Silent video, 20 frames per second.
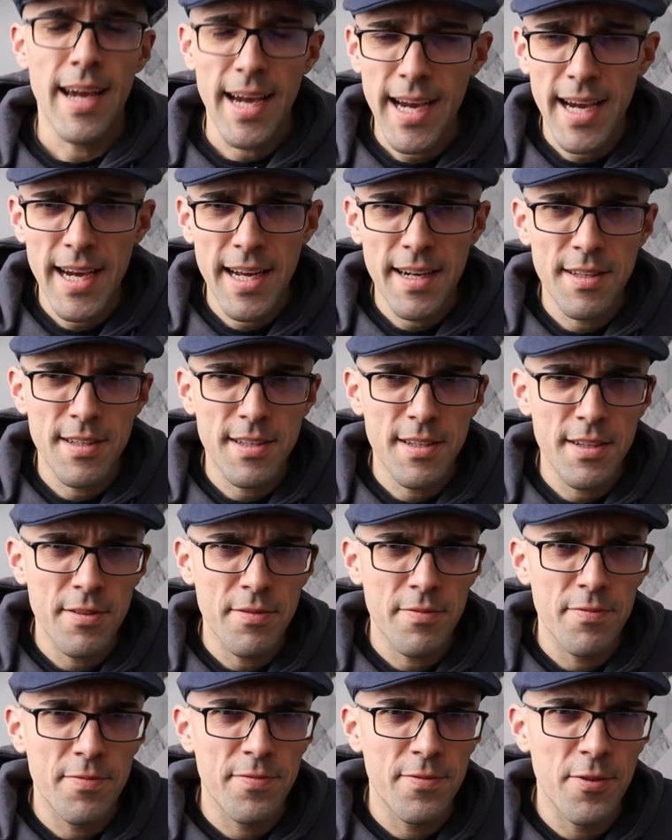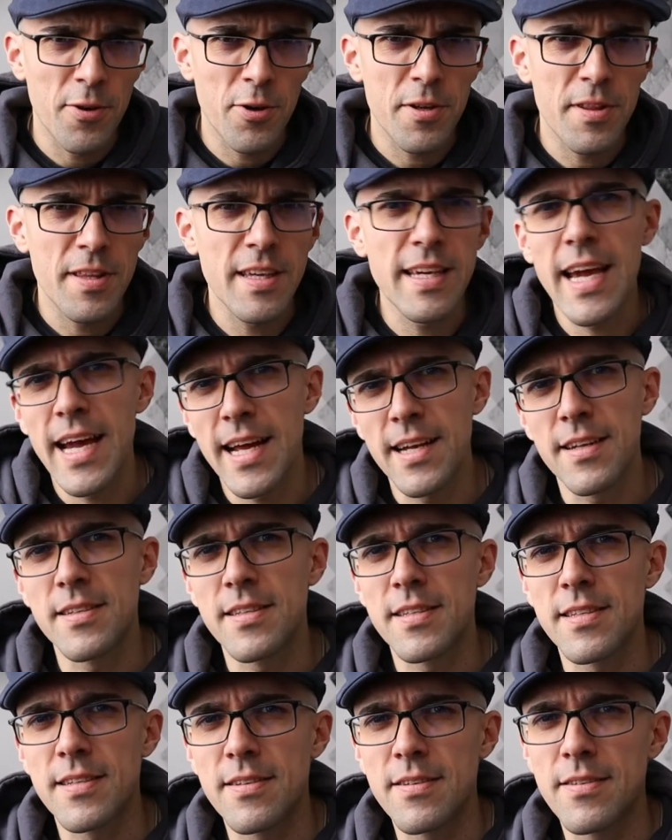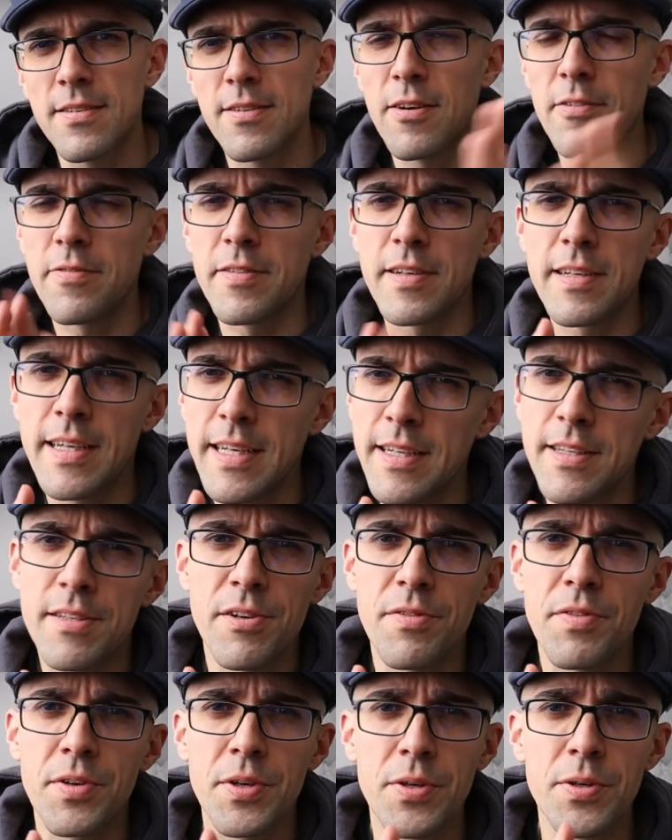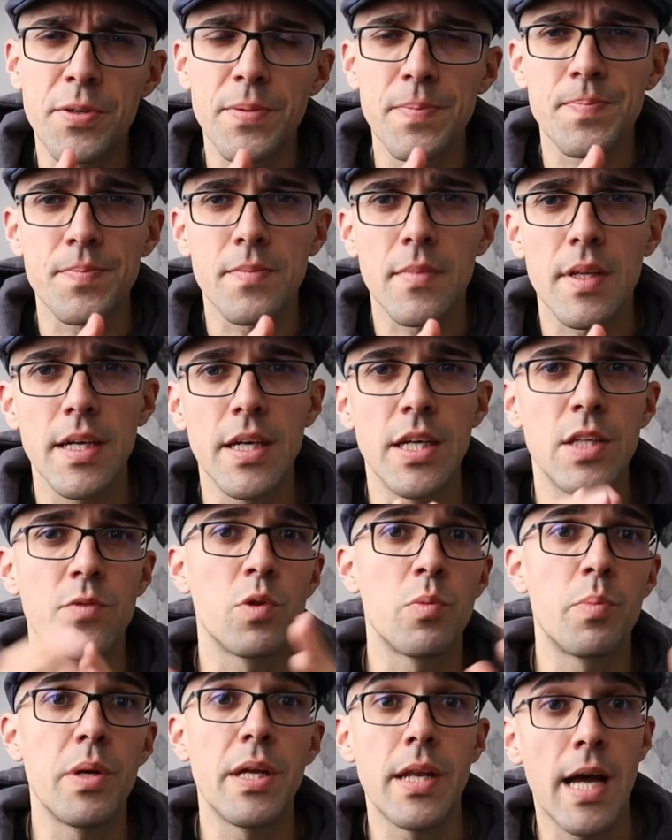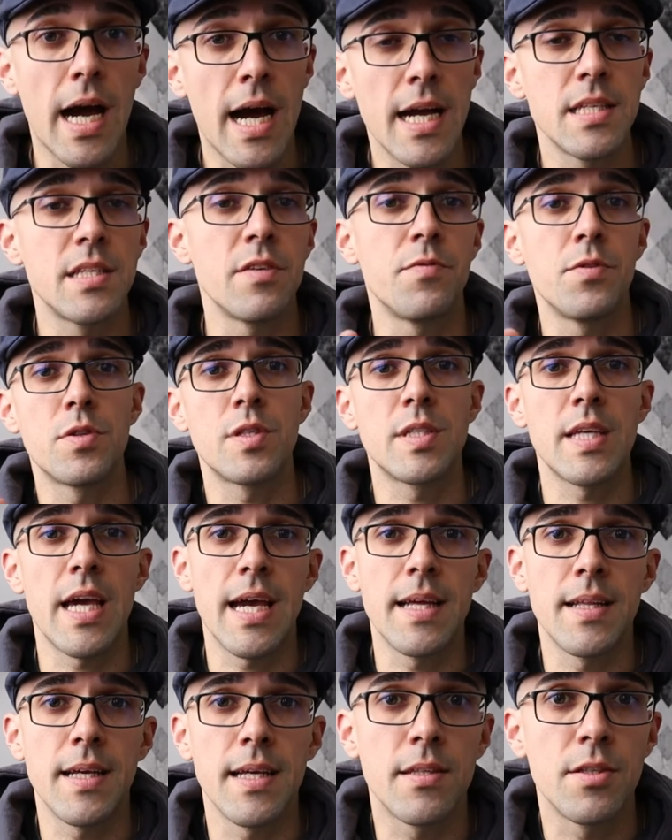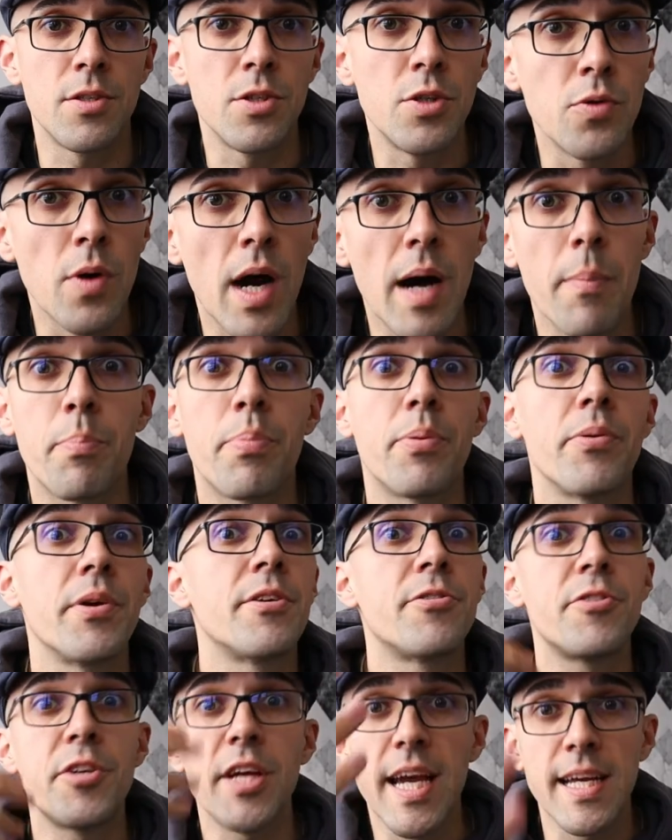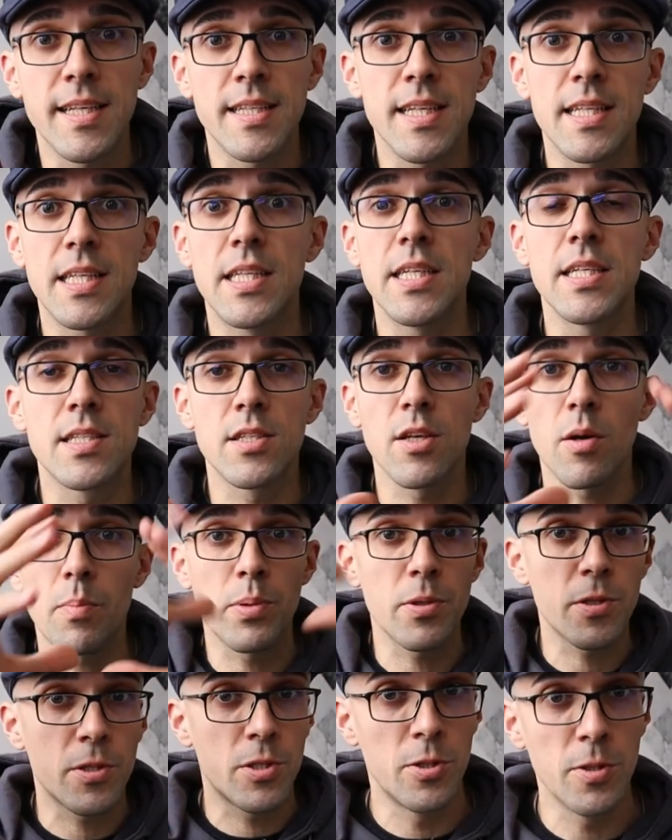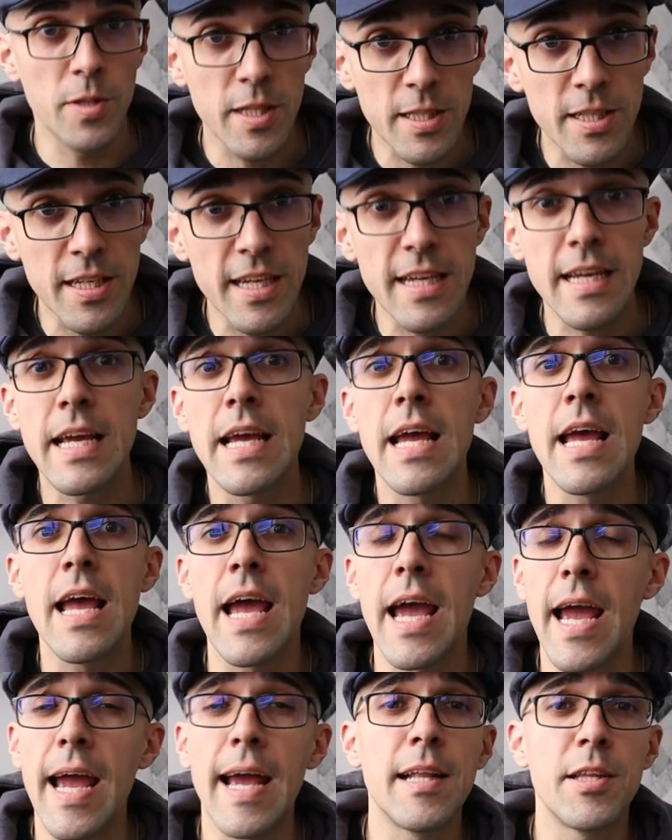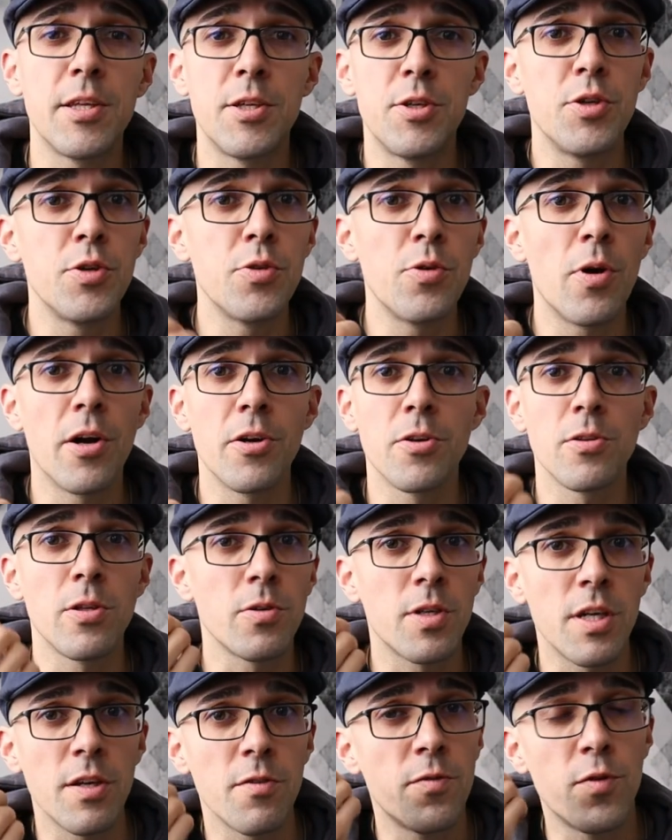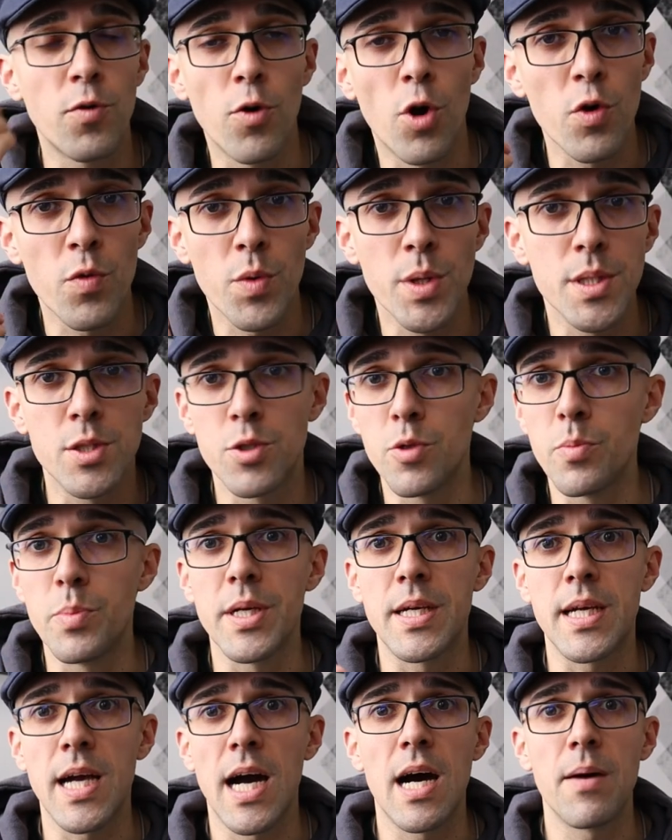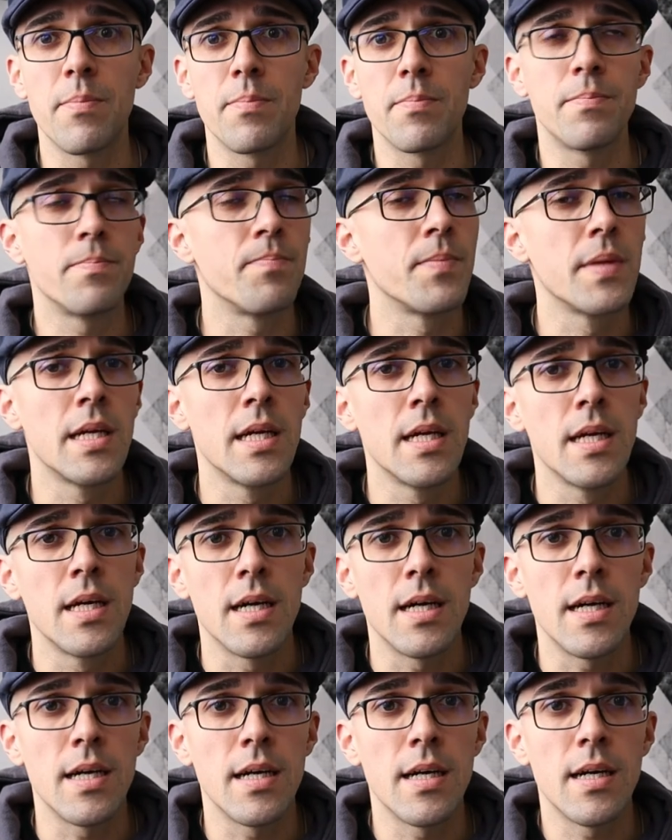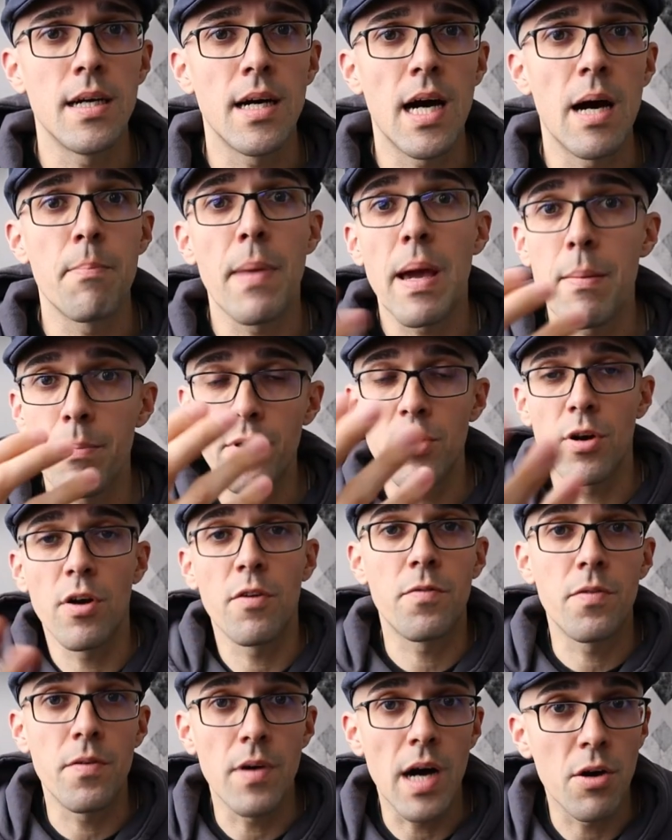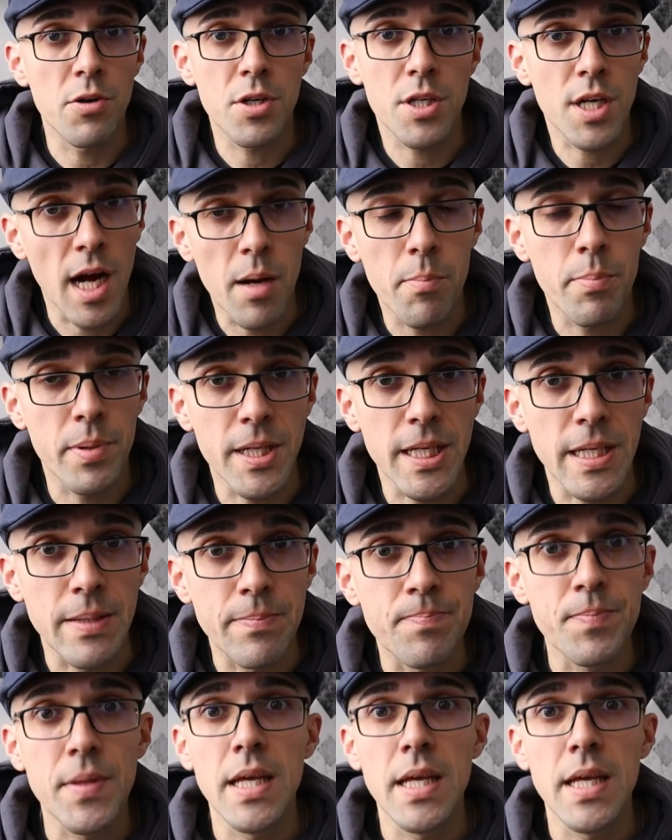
And for the end of an interview, it would be nice if you say that you appreciated this opportunity and you are looking forward to become a member of our company.